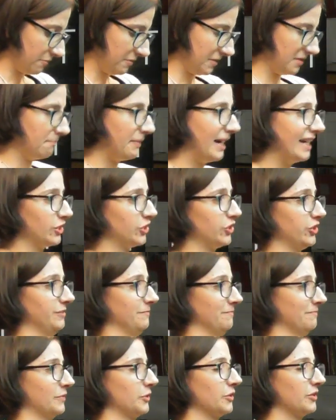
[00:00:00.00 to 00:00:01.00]
with passion.
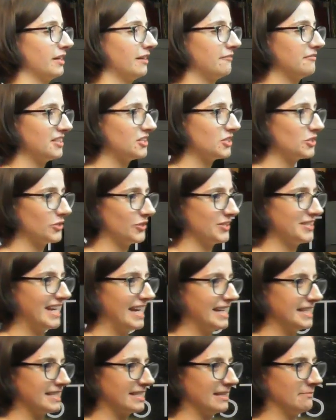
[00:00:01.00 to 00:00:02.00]
This is your
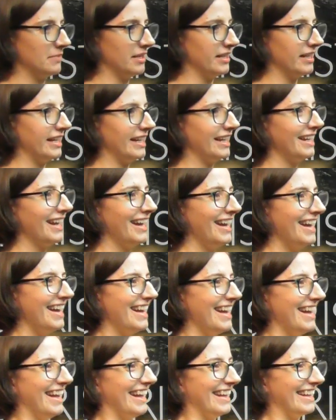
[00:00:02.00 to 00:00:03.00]
testimony.
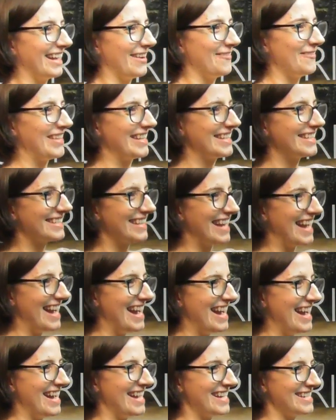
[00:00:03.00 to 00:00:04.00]
Can we
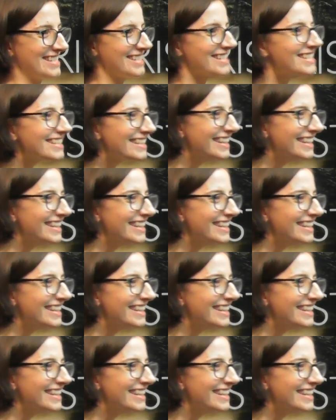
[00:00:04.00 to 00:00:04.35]
stand?